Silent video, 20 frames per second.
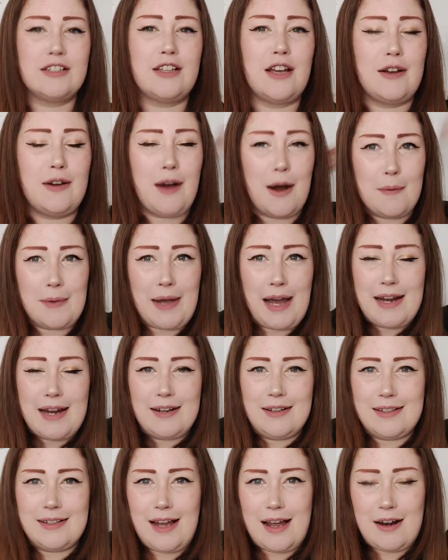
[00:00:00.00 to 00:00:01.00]
So I'm getting
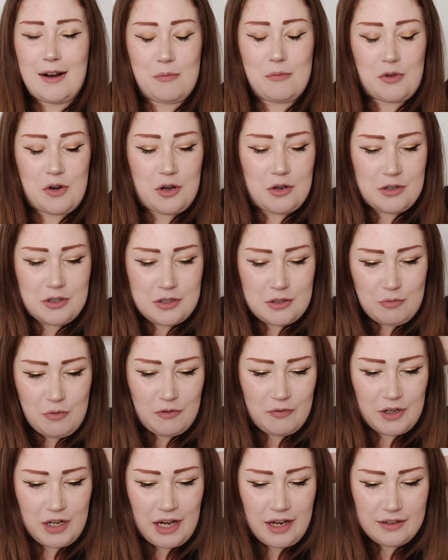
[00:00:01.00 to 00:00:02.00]
on and I'm recording some more
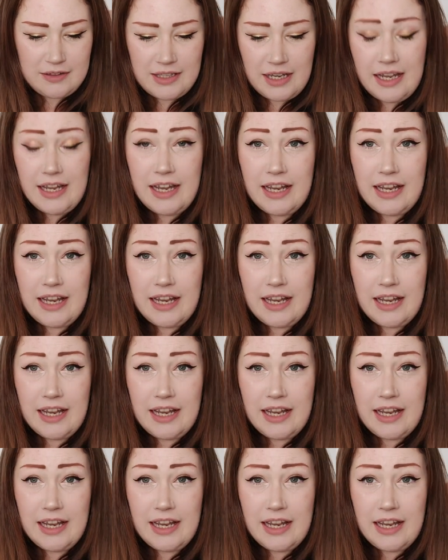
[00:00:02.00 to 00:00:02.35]
videos.